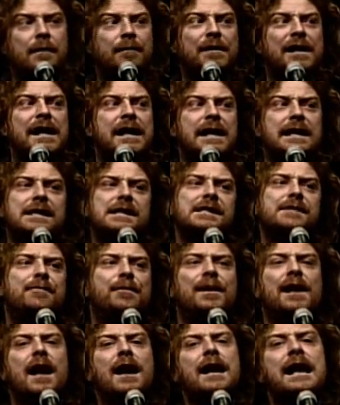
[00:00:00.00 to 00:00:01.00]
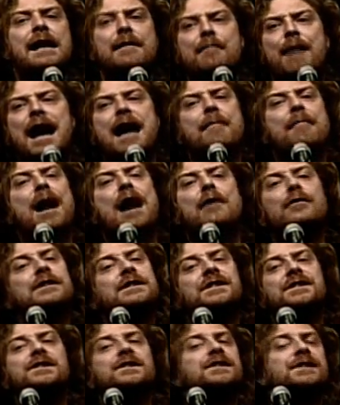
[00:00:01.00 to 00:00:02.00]
Please plug in my
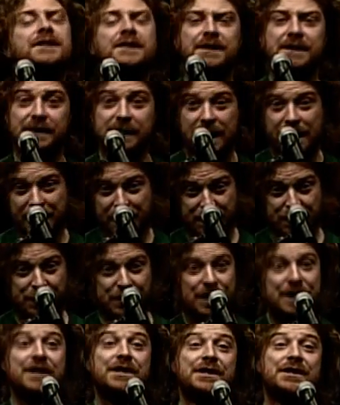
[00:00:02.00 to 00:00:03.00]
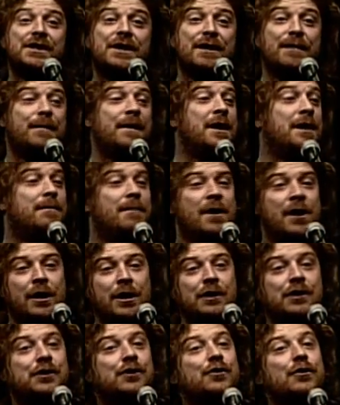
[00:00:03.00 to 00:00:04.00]
mouse, system
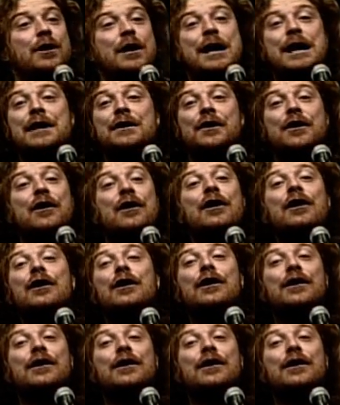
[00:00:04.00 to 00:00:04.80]
administrator.